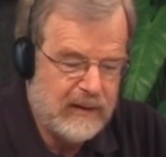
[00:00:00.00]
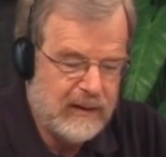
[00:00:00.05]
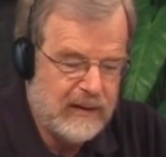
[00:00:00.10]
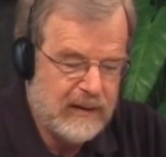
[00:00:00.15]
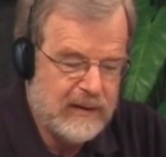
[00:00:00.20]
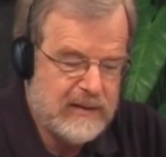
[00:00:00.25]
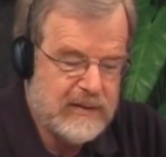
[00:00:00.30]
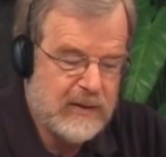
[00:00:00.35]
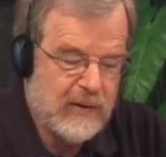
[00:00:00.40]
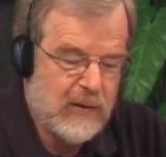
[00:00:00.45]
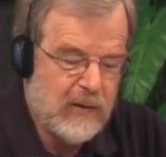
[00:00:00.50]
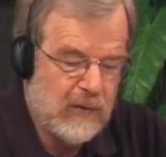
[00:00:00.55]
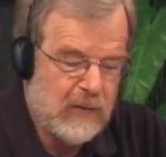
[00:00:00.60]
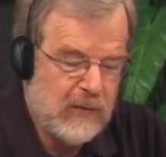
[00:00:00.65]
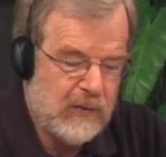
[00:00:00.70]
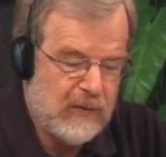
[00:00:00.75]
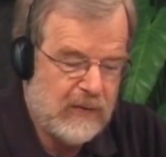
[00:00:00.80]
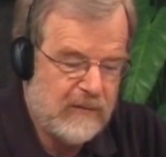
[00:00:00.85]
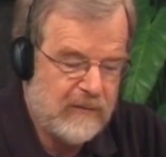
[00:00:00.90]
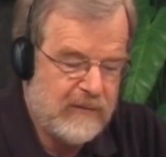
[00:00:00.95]
It's
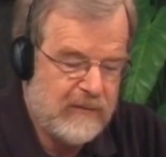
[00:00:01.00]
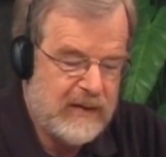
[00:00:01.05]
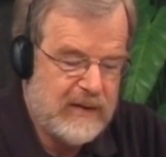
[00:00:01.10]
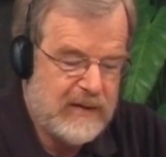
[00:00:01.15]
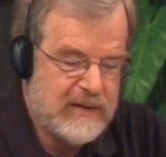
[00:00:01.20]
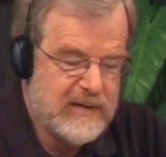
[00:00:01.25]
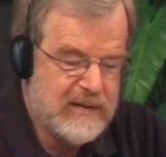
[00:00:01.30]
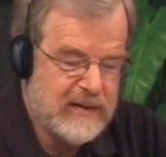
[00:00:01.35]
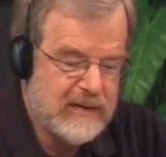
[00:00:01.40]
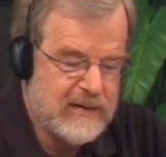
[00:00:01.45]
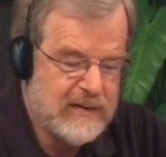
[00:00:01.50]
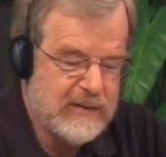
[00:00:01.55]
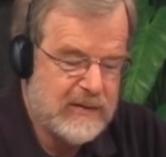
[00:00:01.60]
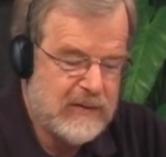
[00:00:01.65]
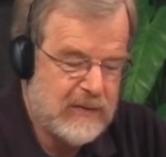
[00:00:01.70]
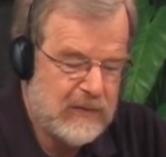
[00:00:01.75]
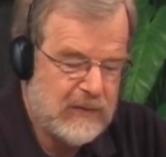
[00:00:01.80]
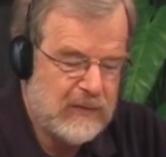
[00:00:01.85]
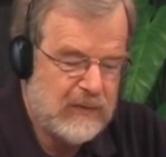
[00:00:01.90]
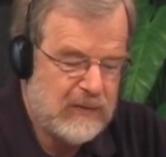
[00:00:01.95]
code
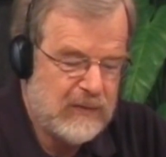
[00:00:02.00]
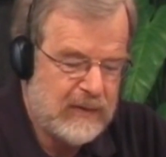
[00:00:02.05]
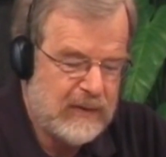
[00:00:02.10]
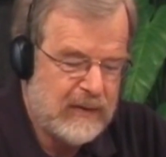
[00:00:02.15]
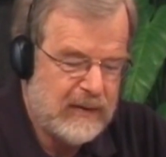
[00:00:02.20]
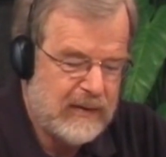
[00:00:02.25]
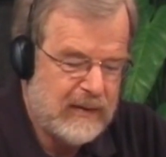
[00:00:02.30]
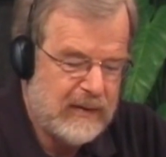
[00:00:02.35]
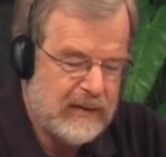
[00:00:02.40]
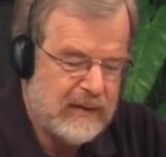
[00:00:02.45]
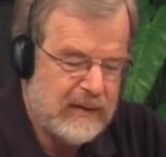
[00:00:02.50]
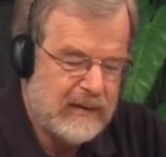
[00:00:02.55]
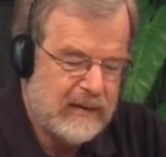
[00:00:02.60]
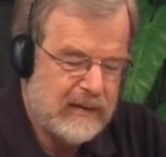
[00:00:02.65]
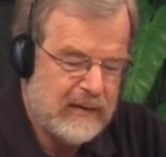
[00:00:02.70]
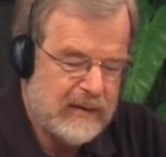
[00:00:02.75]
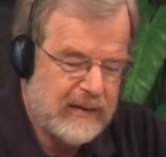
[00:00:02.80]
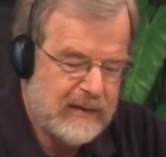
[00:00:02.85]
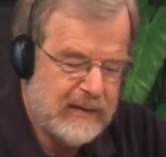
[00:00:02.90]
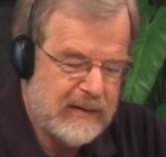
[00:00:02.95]

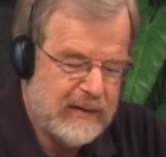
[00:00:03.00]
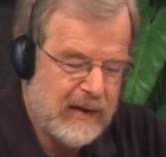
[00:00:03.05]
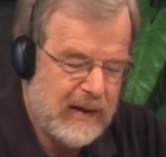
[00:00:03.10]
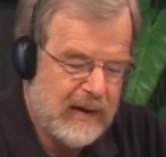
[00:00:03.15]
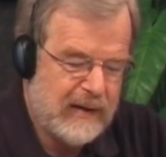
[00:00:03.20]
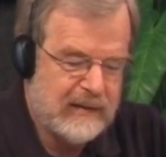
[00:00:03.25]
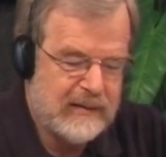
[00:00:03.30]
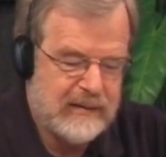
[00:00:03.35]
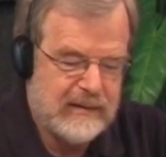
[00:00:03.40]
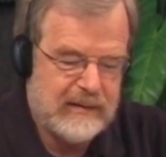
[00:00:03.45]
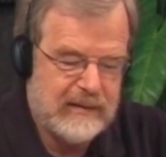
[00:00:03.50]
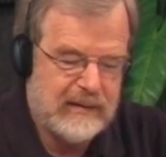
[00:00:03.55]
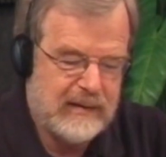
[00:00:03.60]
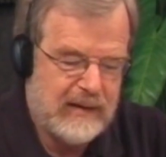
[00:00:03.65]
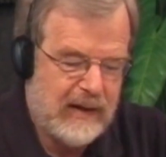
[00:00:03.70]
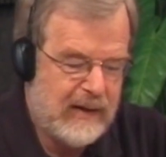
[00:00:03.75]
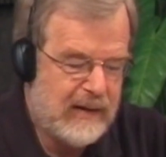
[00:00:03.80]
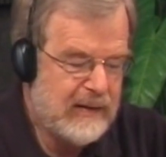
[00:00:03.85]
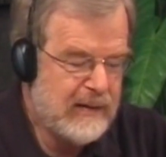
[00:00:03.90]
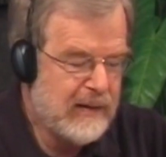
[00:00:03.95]

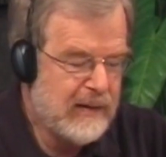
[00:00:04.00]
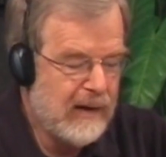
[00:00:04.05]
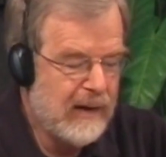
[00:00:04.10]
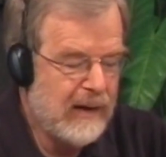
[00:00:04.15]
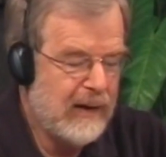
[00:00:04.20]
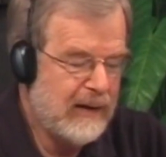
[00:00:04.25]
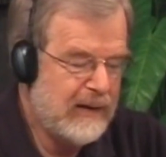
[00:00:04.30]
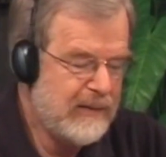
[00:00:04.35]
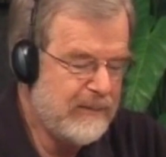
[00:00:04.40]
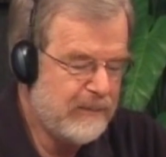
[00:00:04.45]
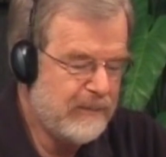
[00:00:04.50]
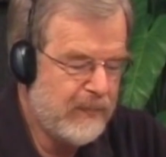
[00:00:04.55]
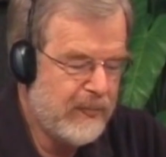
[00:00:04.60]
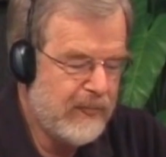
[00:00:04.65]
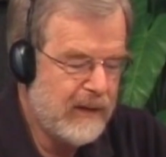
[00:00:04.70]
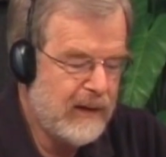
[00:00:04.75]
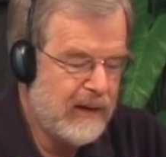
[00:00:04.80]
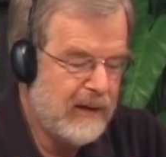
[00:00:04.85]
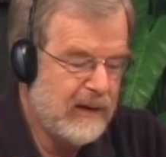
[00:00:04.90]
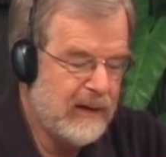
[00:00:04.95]
V62.89,
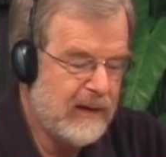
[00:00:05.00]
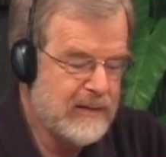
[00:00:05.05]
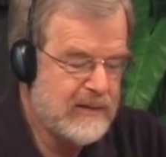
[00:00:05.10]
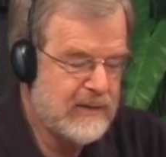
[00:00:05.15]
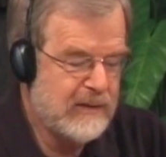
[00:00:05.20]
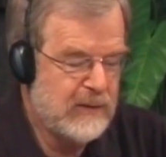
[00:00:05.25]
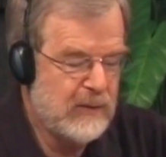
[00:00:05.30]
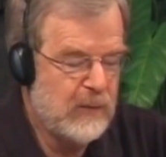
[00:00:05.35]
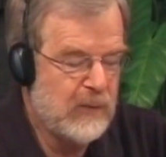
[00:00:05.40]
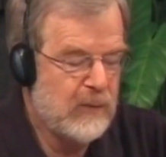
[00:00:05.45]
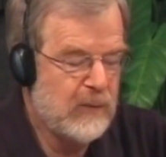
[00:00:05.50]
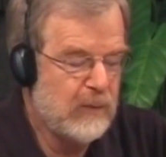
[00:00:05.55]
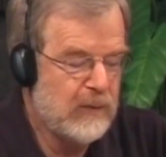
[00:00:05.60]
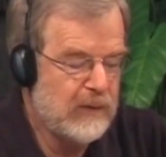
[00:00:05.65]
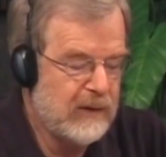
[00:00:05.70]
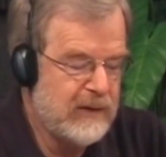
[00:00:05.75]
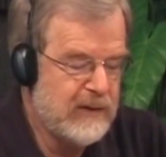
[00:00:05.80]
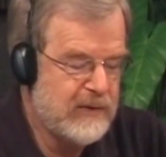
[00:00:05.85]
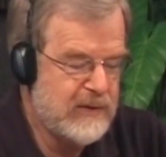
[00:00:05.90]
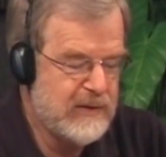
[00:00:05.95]
and it has to do with
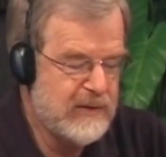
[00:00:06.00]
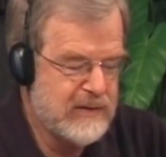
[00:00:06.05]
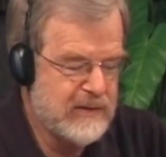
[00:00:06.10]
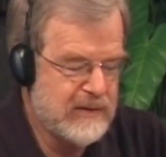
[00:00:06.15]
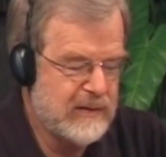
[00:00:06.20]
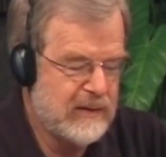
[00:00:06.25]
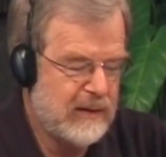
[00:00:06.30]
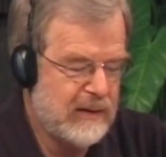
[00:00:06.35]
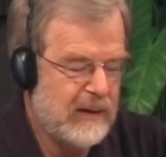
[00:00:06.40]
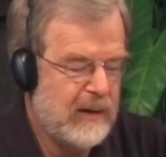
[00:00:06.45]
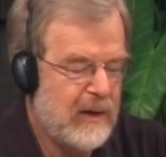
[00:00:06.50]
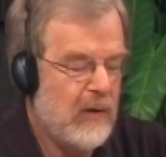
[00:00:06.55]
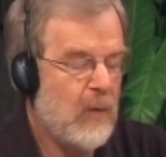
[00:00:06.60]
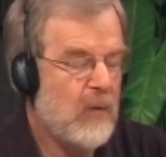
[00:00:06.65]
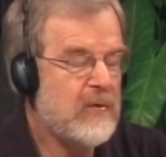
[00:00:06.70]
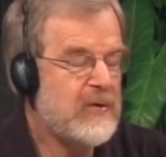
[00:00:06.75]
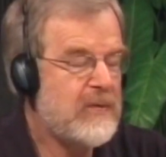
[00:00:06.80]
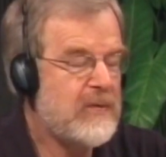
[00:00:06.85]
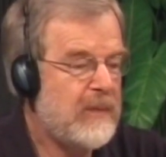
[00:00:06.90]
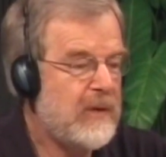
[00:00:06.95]
religious
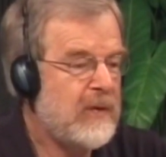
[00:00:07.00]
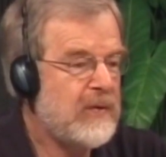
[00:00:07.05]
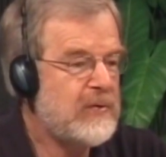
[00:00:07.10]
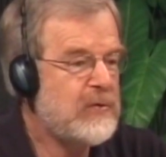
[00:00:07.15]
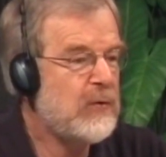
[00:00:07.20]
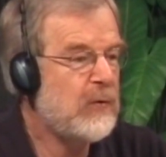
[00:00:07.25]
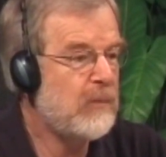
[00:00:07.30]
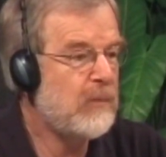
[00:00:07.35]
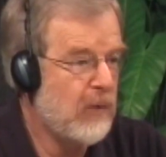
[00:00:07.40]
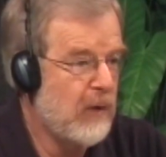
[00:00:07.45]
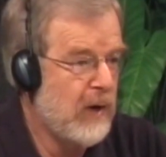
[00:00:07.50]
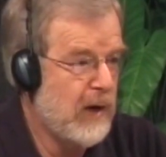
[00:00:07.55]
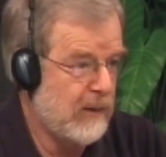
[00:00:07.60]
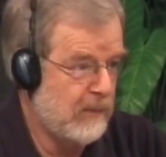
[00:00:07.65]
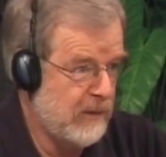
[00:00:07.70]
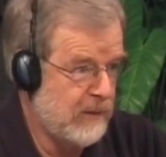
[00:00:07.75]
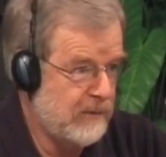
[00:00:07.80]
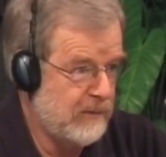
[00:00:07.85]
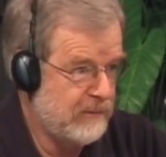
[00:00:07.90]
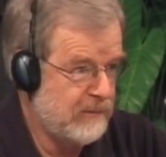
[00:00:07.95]
or spiritual
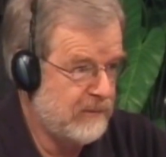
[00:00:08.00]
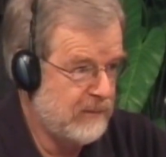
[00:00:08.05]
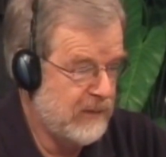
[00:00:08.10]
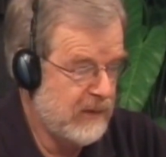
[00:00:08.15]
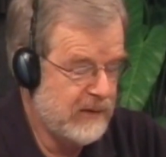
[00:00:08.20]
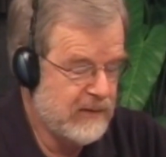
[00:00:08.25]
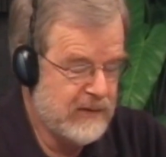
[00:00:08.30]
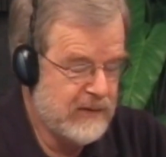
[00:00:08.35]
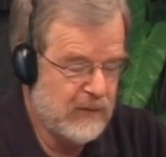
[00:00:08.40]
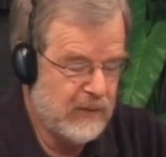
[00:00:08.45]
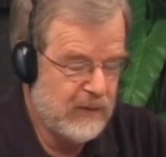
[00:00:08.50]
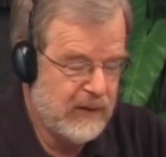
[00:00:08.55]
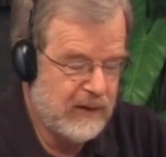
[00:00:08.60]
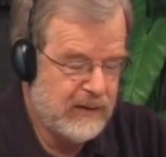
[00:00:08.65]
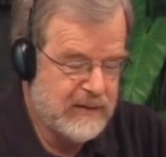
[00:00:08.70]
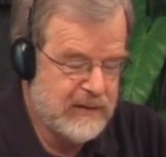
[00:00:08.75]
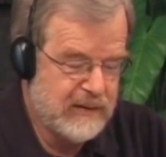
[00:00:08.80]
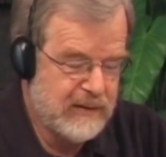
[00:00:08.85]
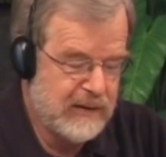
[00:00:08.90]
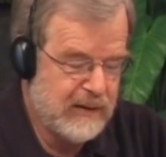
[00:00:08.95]
problem. That's the way
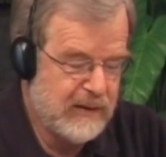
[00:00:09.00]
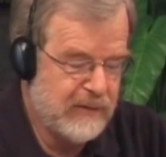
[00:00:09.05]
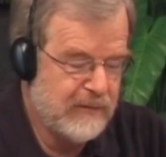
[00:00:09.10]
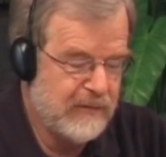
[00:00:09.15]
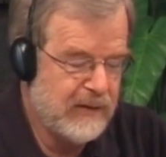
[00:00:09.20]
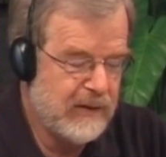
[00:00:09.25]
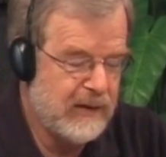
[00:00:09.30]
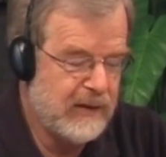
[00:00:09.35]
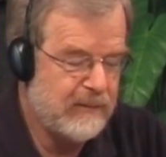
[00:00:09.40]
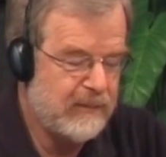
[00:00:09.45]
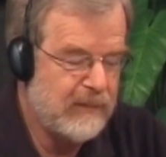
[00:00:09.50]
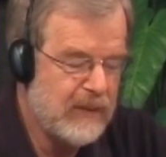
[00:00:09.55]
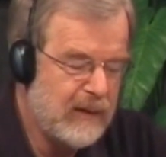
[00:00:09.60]
it's identified.